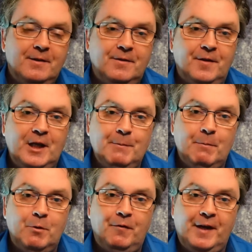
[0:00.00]
to think
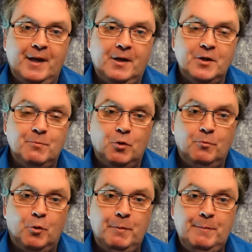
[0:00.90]
about moving it because more
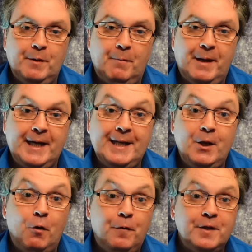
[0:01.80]
and more people are back in
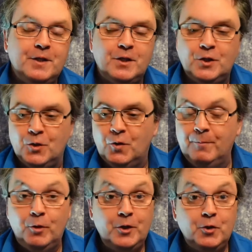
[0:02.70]
the office. So
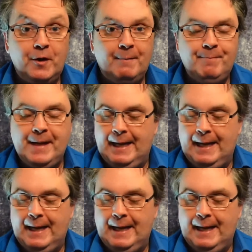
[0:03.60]
I'm going to do it.